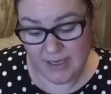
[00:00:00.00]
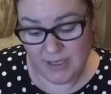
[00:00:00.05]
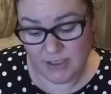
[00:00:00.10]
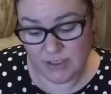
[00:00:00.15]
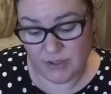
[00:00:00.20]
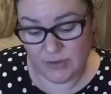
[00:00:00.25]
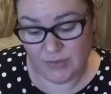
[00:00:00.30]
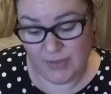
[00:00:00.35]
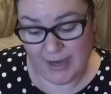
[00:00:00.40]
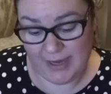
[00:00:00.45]

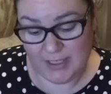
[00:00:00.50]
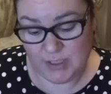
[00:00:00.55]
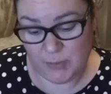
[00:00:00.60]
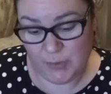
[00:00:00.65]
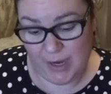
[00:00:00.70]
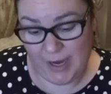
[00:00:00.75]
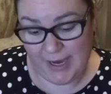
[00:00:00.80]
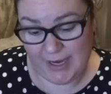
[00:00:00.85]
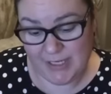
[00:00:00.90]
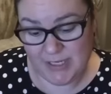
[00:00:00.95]
So that is
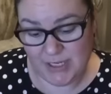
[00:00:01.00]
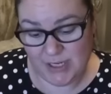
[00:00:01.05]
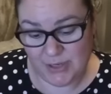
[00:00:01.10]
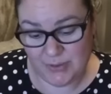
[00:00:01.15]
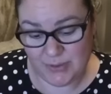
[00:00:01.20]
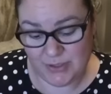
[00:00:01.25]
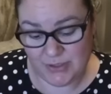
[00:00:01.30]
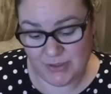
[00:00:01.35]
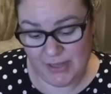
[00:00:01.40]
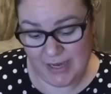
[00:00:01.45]
what I do.
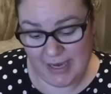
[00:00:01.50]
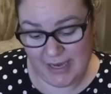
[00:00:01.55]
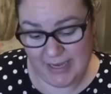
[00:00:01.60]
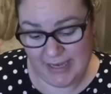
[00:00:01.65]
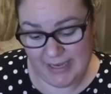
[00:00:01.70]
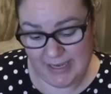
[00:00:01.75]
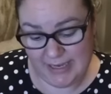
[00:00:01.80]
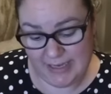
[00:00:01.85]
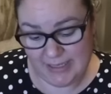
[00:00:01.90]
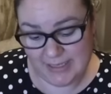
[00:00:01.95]
So that
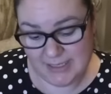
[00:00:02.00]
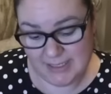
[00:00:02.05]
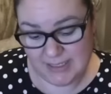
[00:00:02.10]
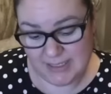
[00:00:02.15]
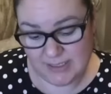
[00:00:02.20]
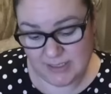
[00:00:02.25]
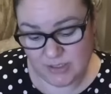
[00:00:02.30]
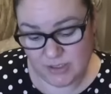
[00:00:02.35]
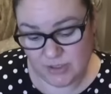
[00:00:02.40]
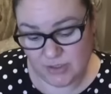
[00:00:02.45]
is
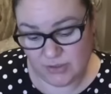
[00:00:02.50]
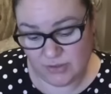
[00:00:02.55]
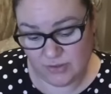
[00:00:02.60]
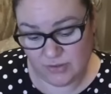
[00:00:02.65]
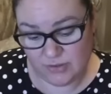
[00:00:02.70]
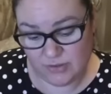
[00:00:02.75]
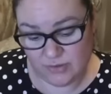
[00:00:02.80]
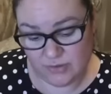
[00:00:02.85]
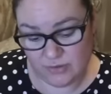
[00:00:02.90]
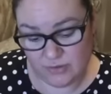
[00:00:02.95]

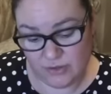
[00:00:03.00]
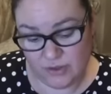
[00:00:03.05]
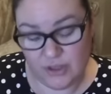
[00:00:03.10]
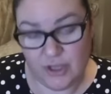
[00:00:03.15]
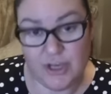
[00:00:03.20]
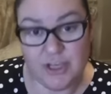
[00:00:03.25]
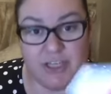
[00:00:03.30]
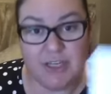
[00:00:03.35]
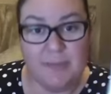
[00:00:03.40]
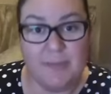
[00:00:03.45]

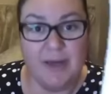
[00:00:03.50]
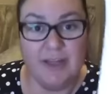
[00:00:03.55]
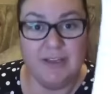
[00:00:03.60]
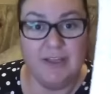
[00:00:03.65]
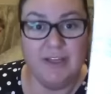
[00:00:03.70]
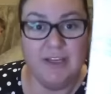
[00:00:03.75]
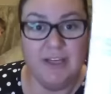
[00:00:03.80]
30ml.